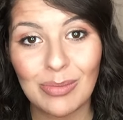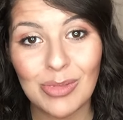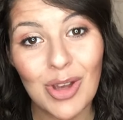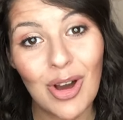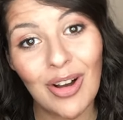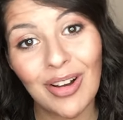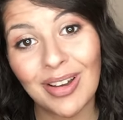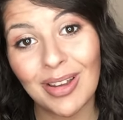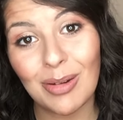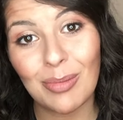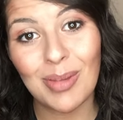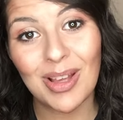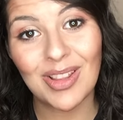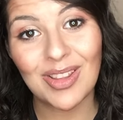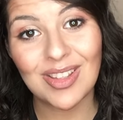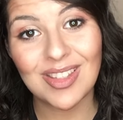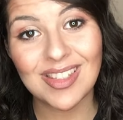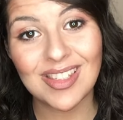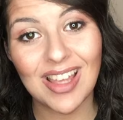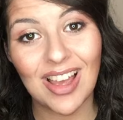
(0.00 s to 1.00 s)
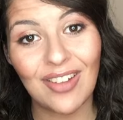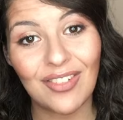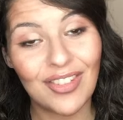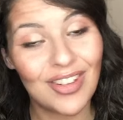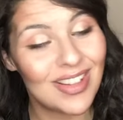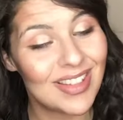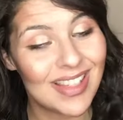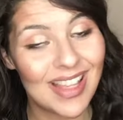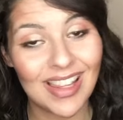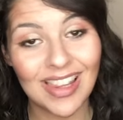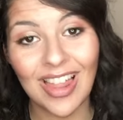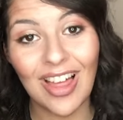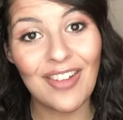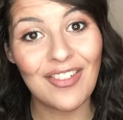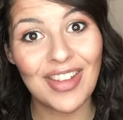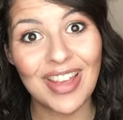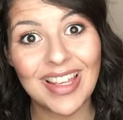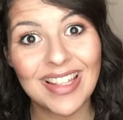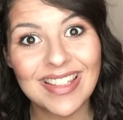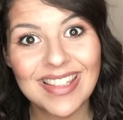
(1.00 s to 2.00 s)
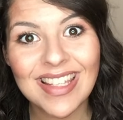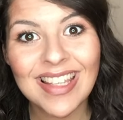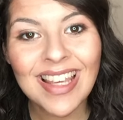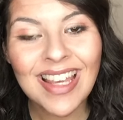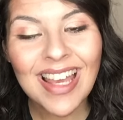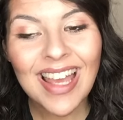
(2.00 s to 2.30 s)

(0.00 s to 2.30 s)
I'm talking about this stuff, because I love it.